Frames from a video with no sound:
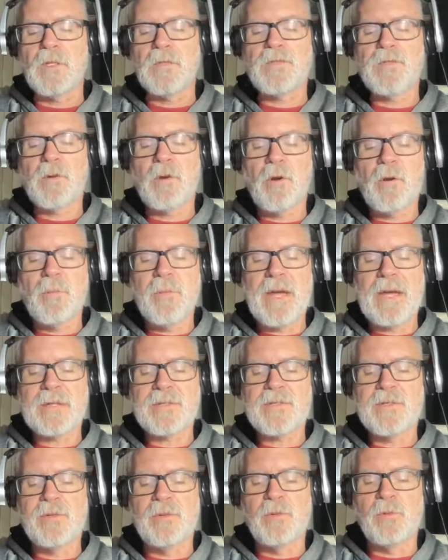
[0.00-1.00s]
going back
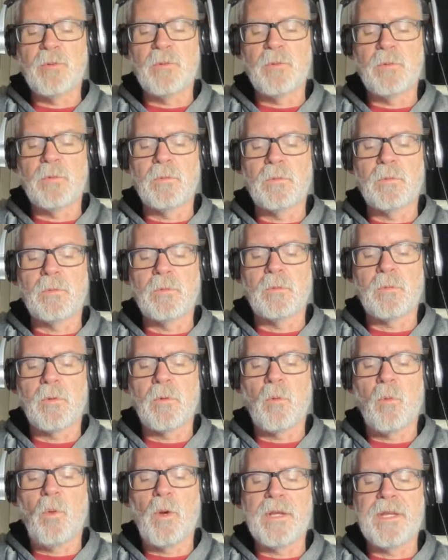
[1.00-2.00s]
to
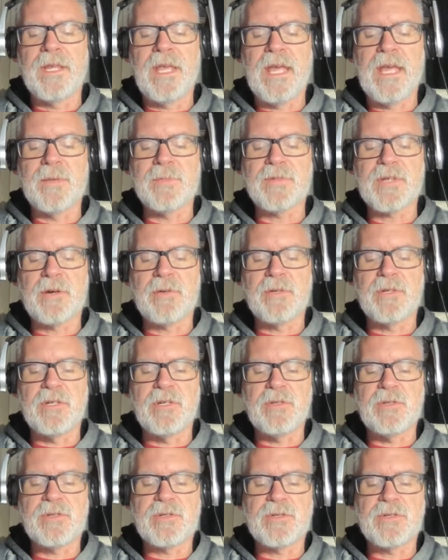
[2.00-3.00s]
what games I would
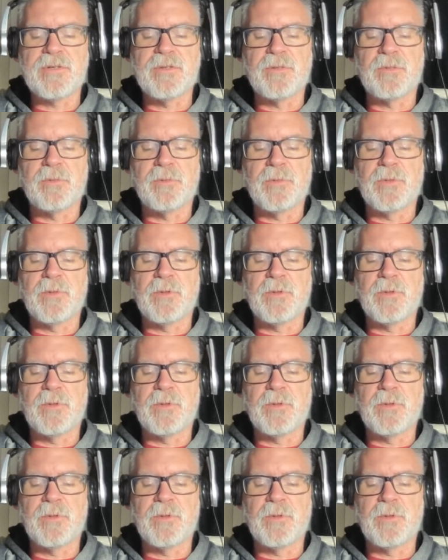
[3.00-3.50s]
use to